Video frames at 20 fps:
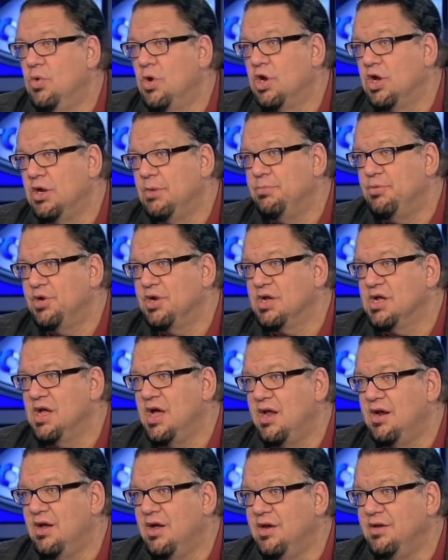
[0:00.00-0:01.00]
we're going to put a
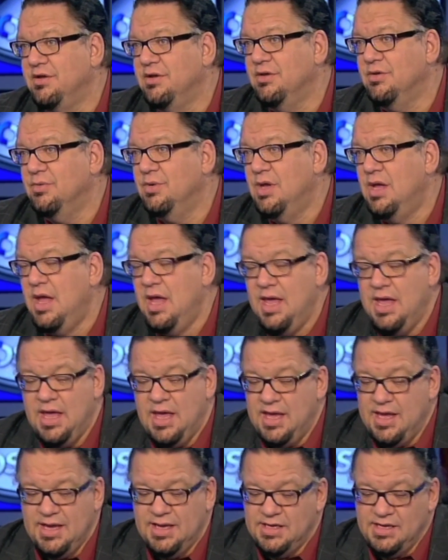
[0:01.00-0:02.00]
gun on you,
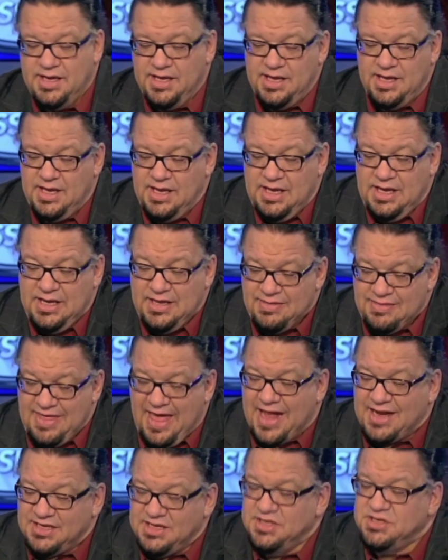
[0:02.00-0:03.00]

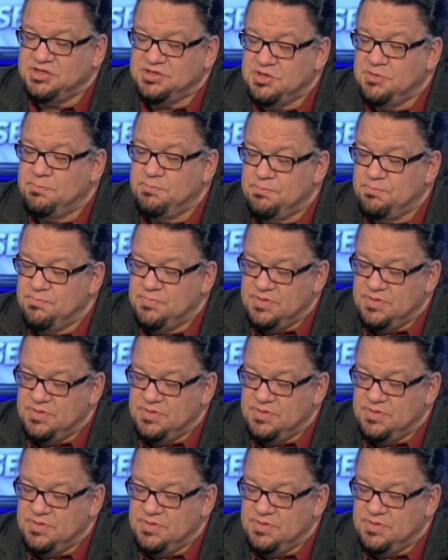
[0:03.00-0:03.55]
that is the